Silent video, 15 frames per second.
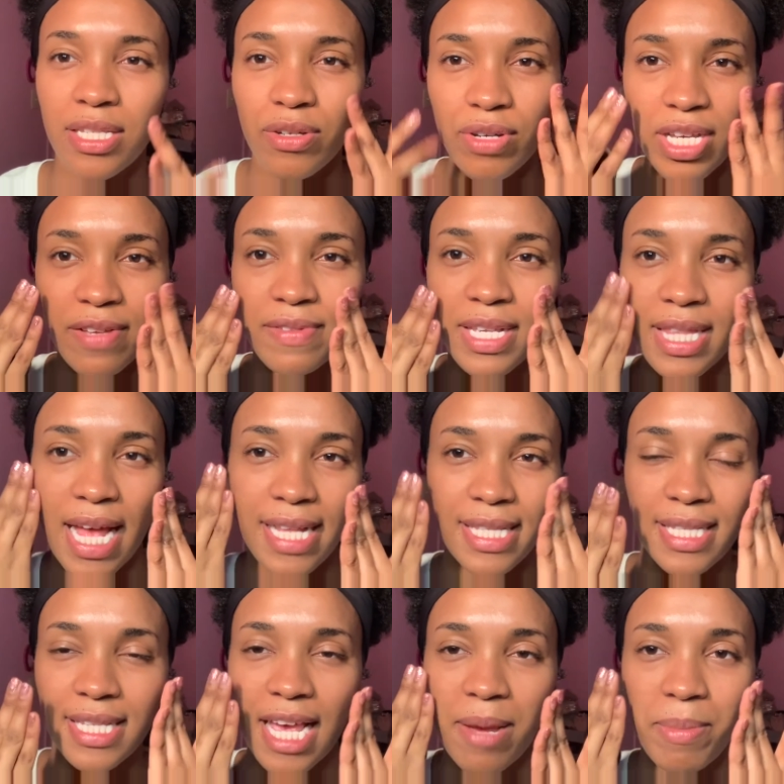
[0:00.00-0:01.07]
still gives it that
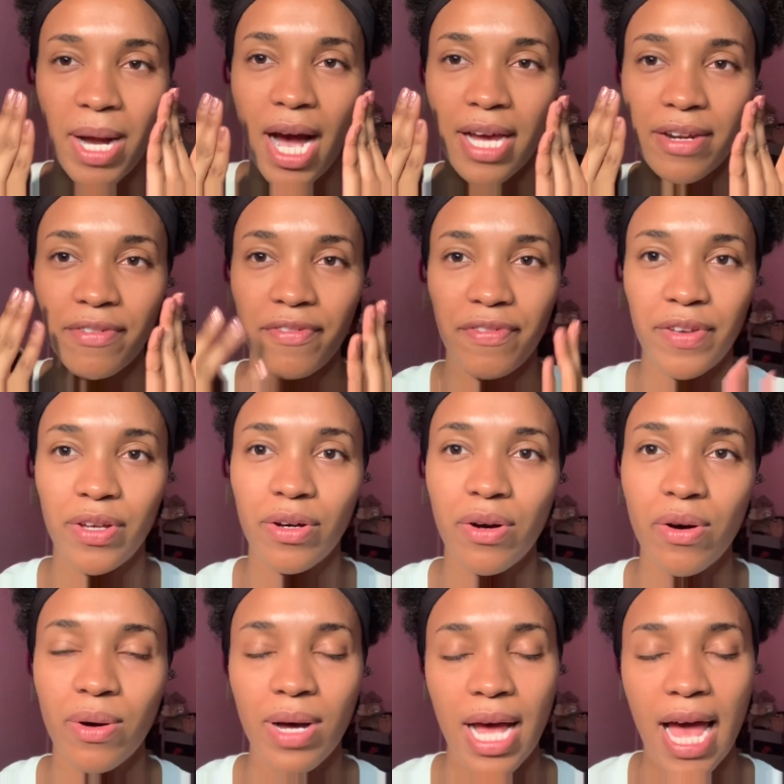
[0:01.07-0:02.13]
same kind of feel.